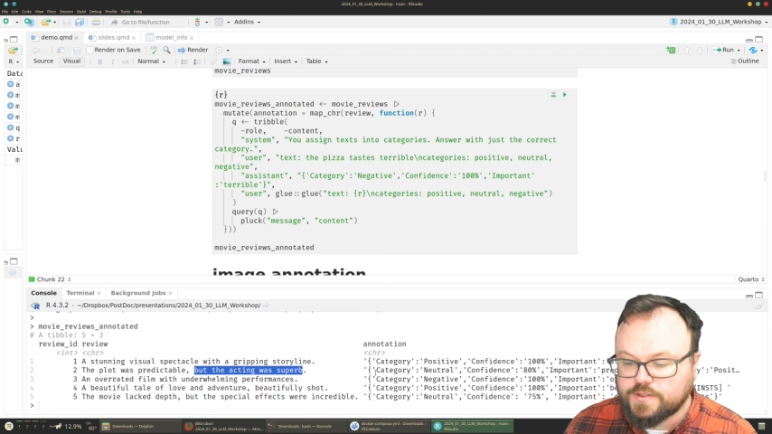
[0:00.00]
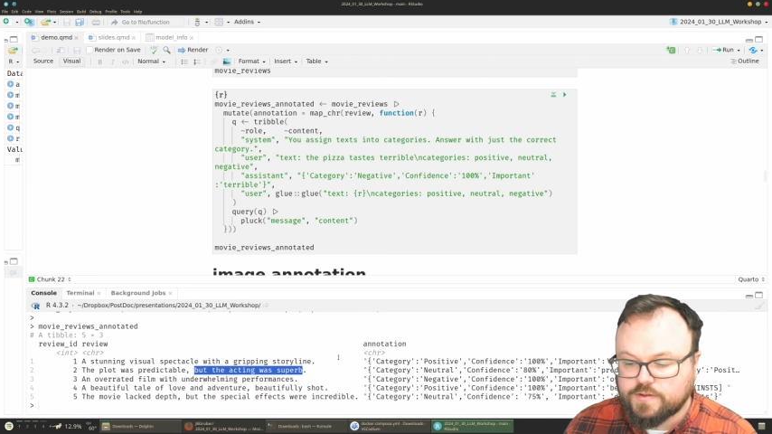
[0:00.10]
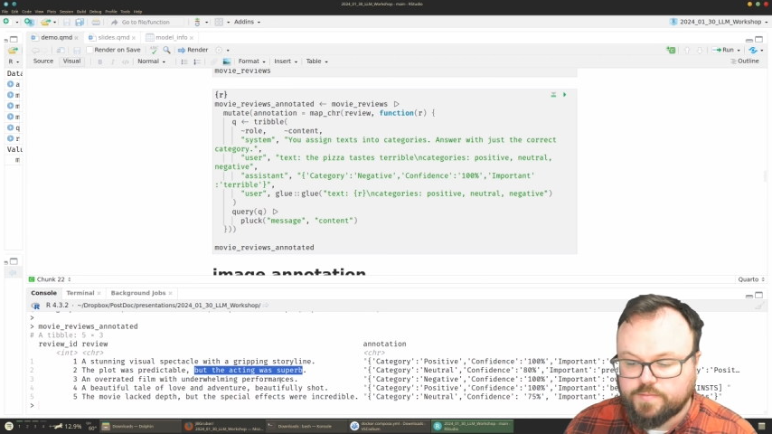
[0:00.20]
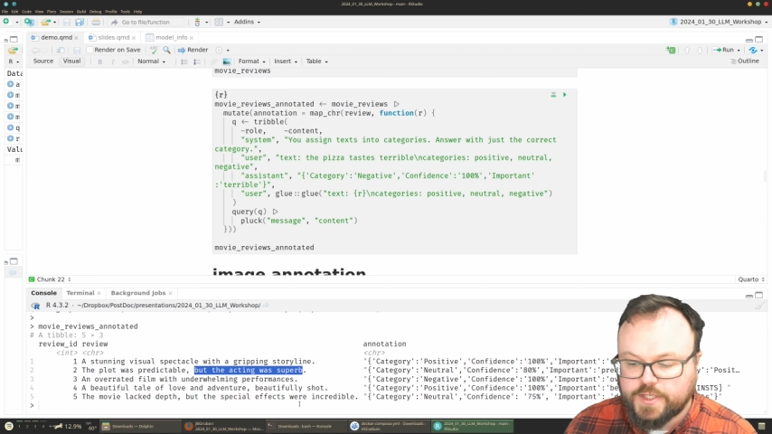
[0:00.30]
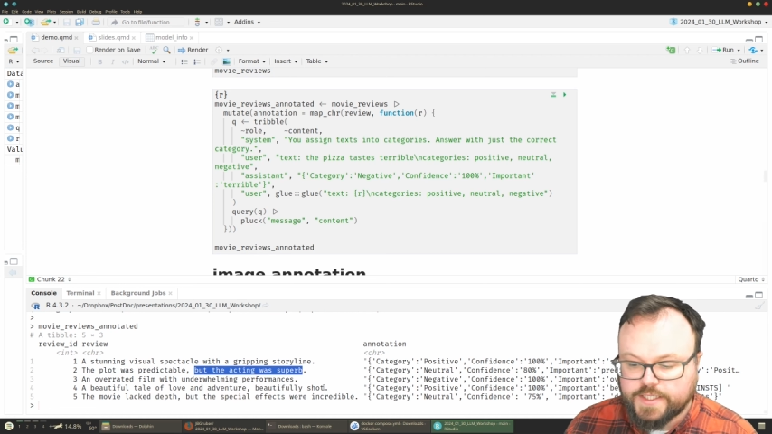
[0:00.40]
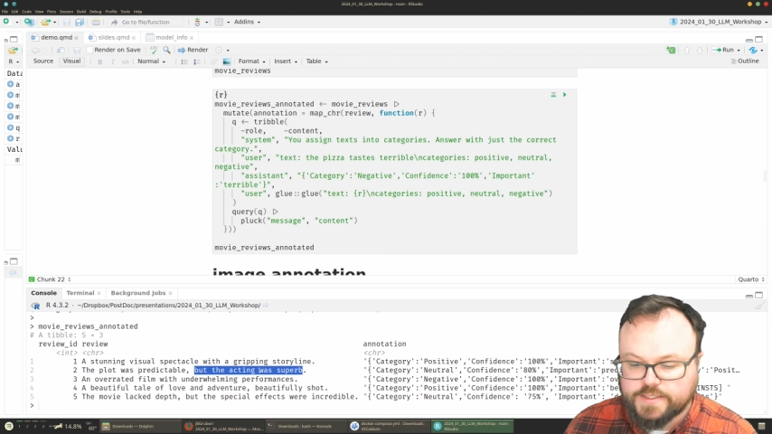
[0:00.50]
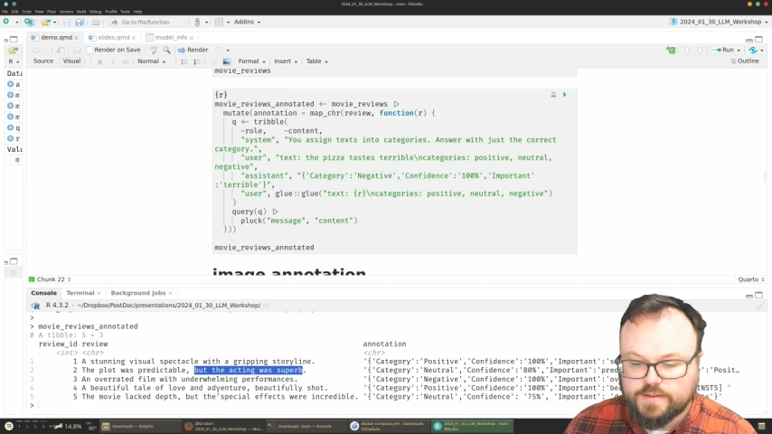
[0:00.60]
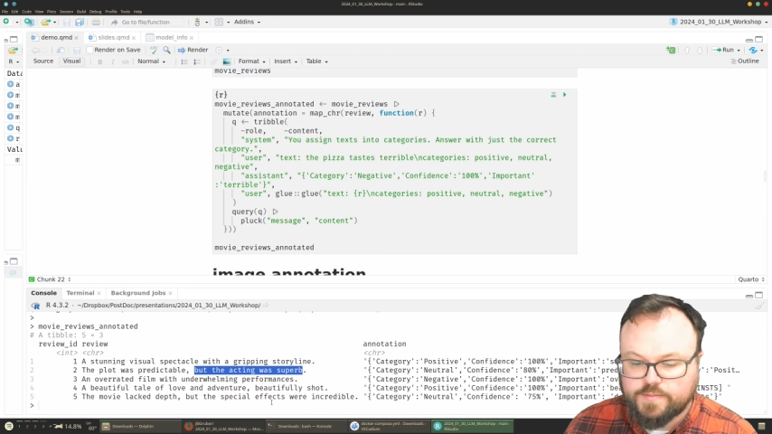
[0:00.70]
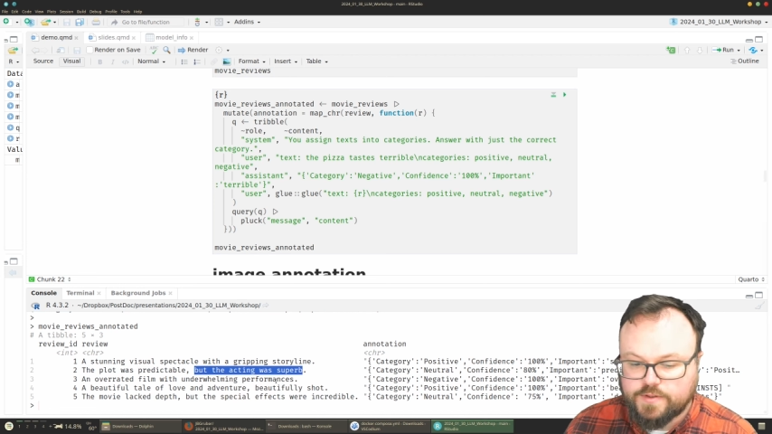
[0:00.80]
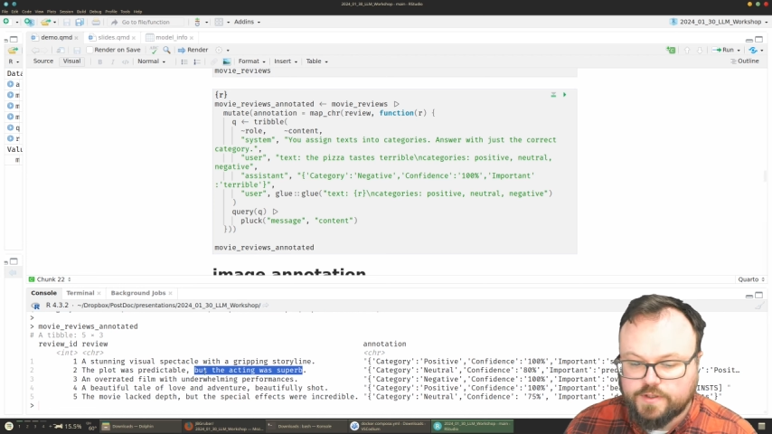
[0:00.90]
So it picks
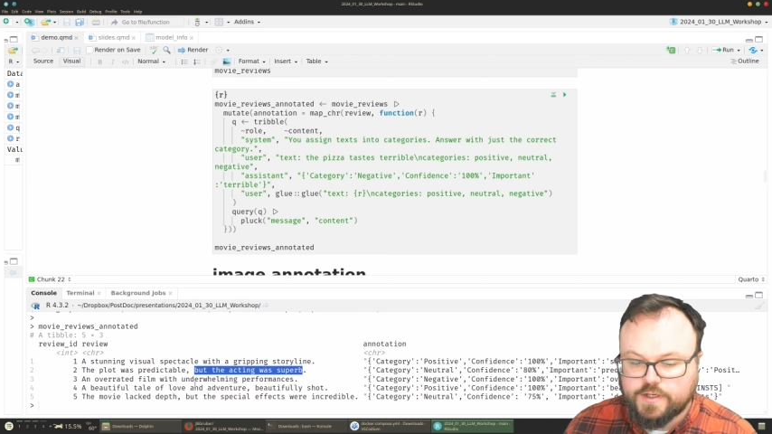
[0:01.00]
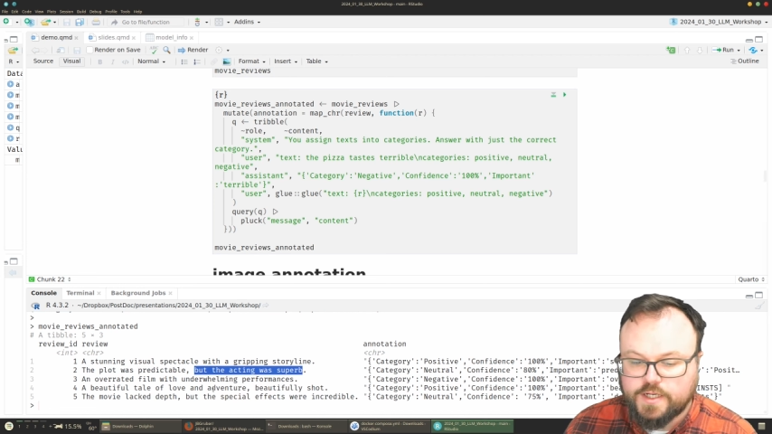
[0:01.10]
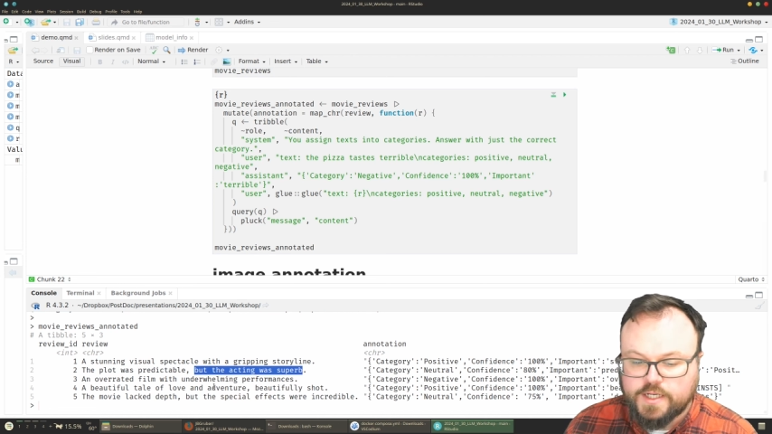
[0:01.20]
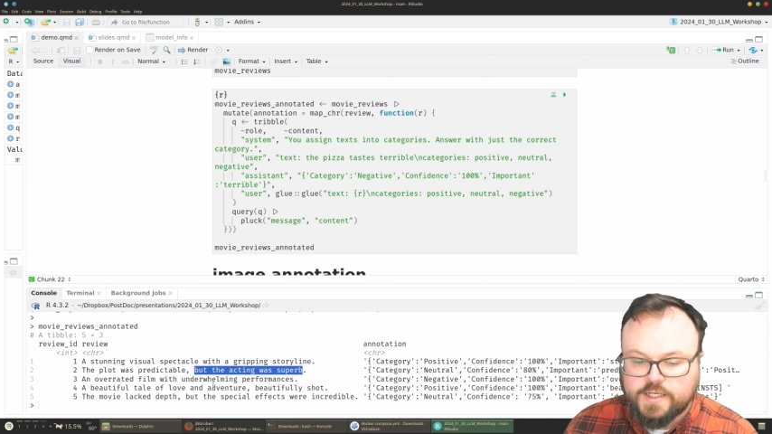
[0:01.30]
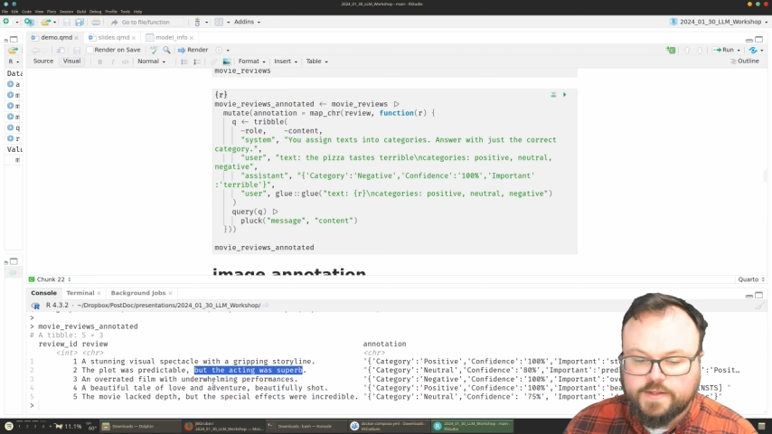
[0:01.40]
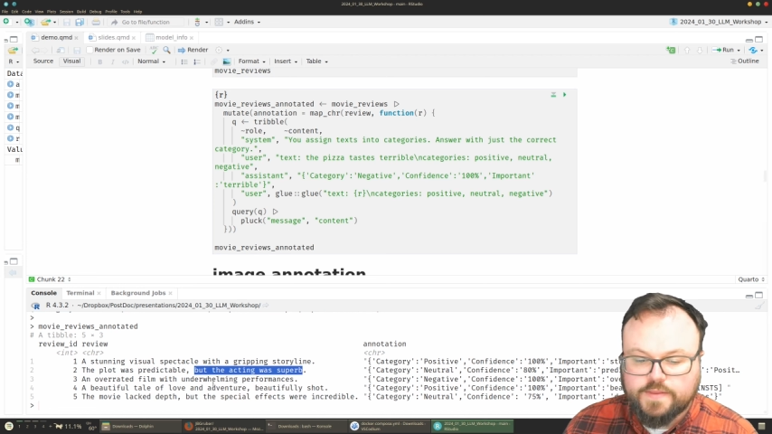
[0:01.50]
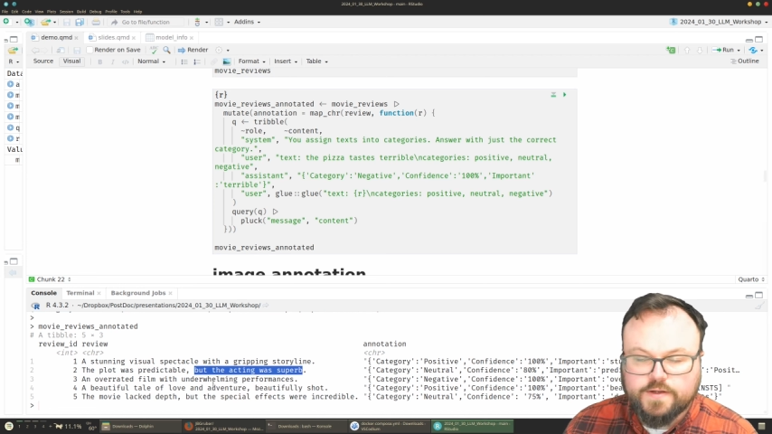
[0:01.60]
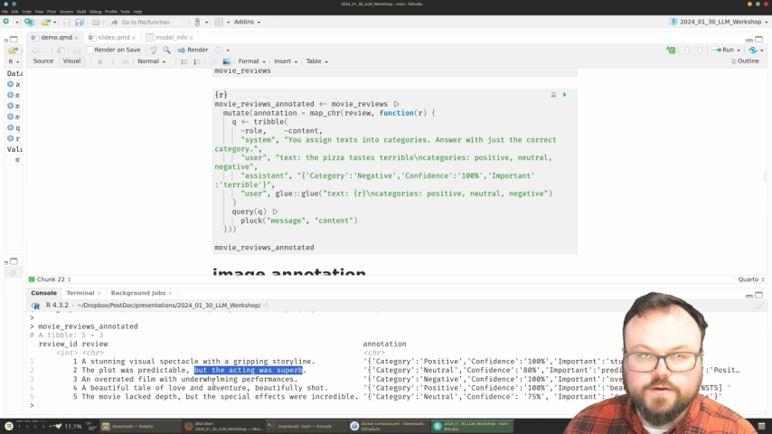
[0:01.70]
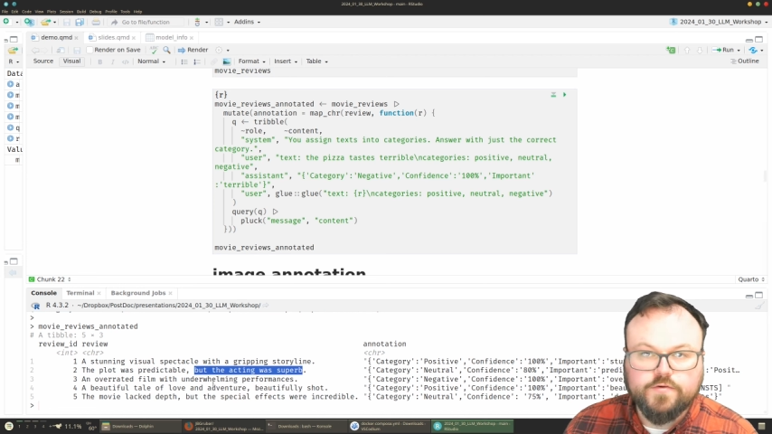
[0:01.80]
up on the